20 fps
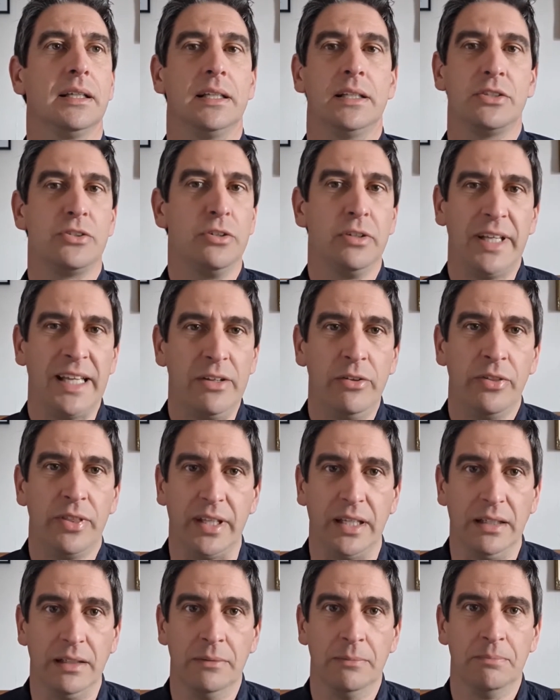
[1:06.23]
It's not
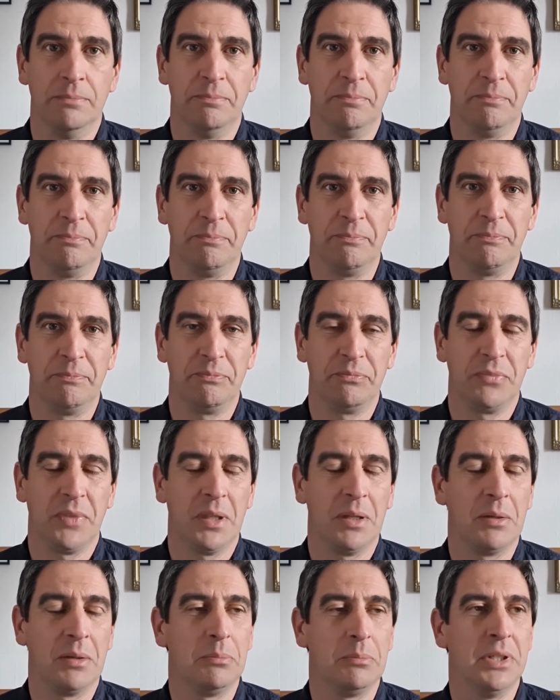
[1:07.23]
healthy,
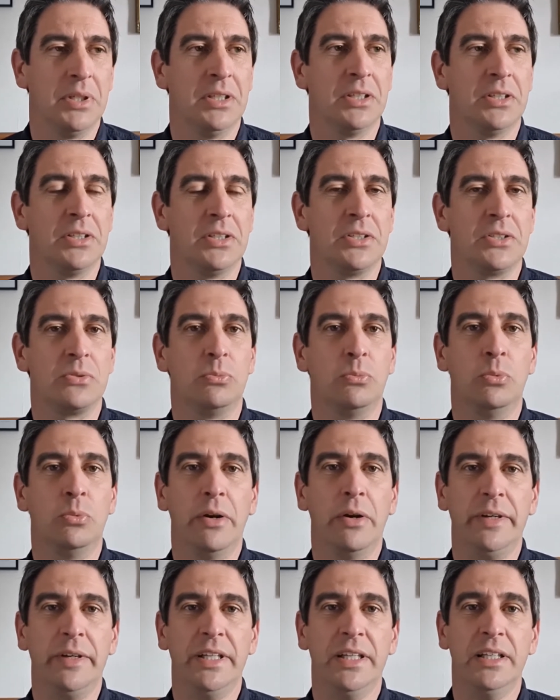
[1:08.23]
because
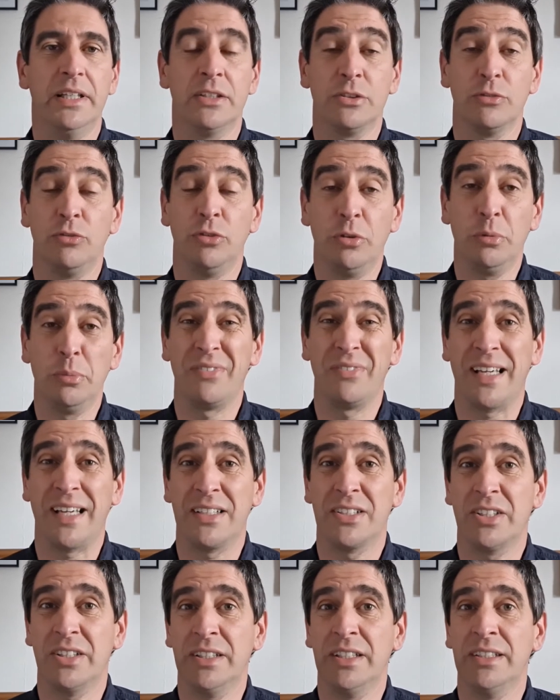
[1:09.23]
worry is a form of
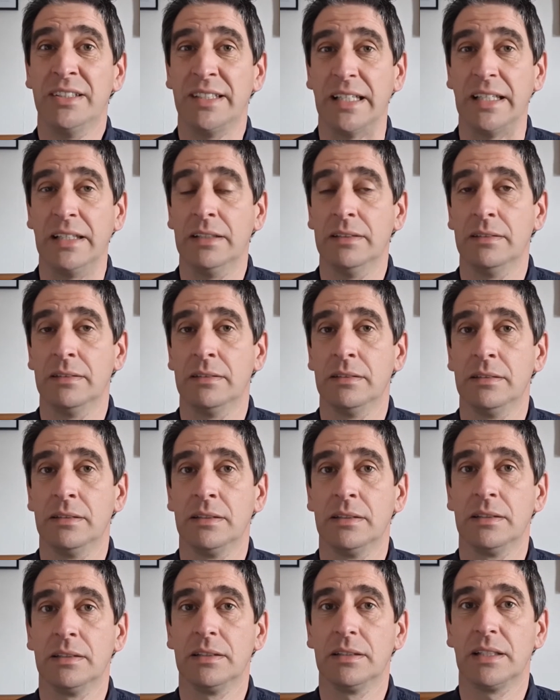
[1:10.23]
anxiety,
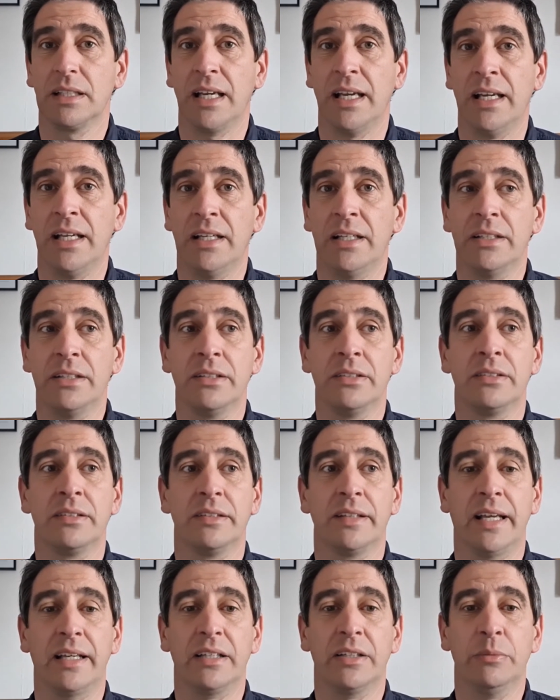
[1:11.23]
and
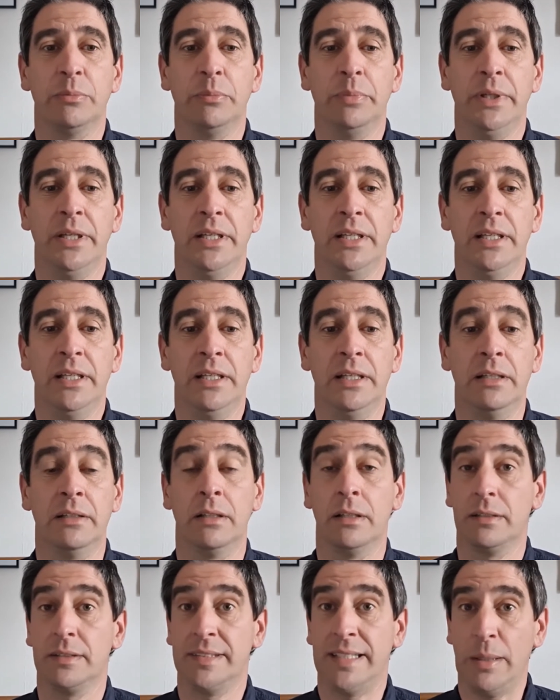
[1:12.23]
that can be
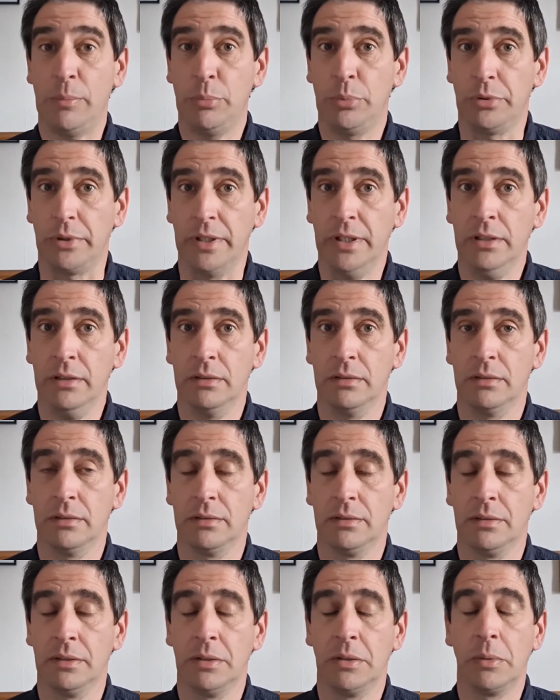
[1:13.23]
temporary,
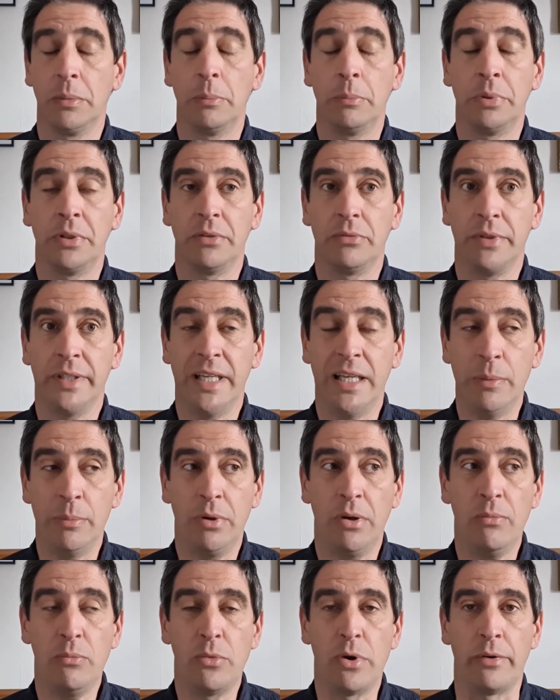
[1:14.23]
but if we keep
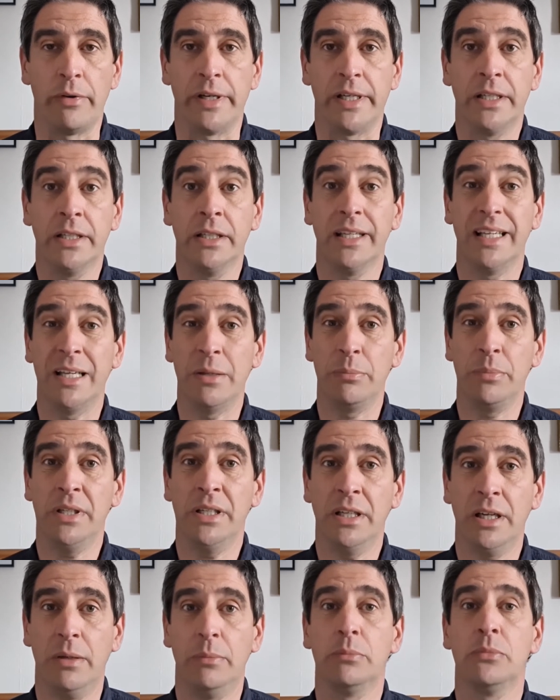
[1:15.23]
on worrying, it
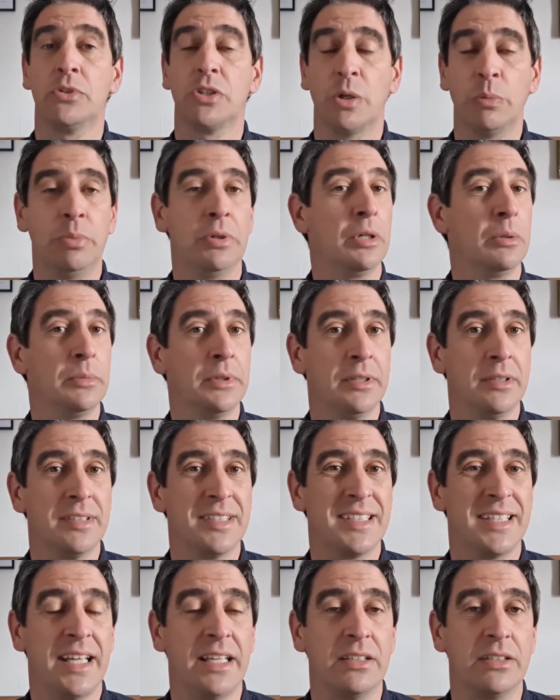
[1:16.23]
becomes a permanent
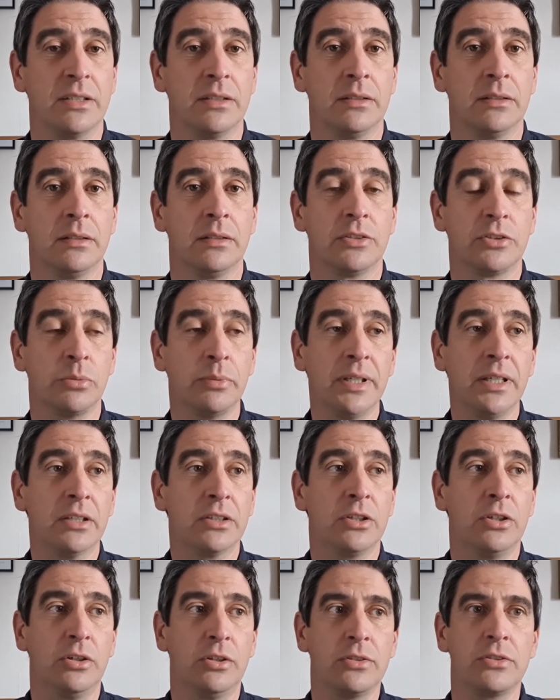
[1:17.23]
state. So we are
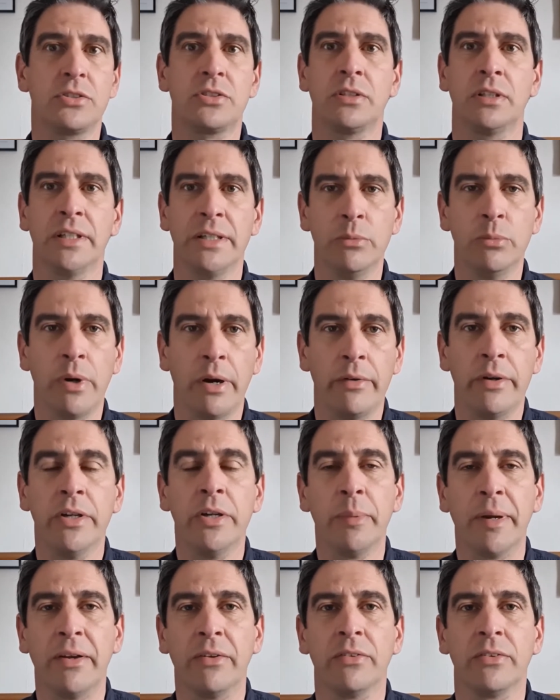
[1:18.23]
constantly worried
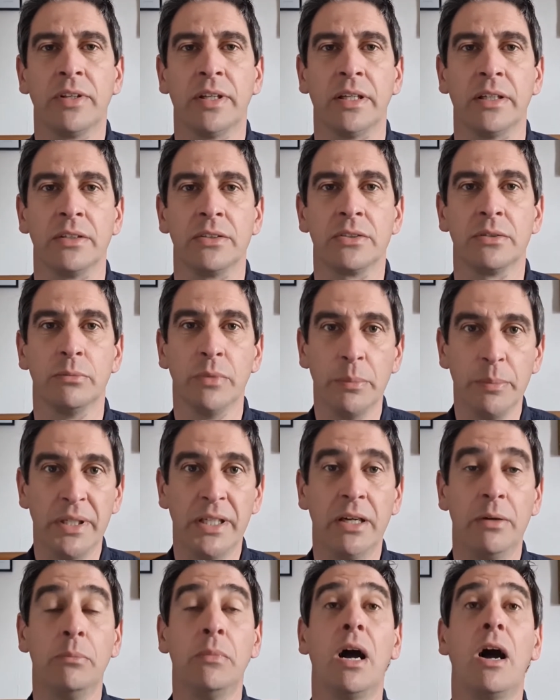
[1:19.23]
about things. We
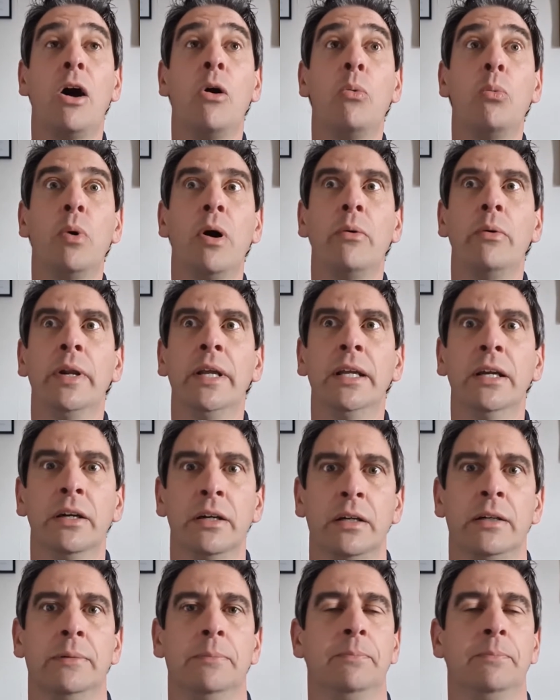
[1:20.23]
become a worrier.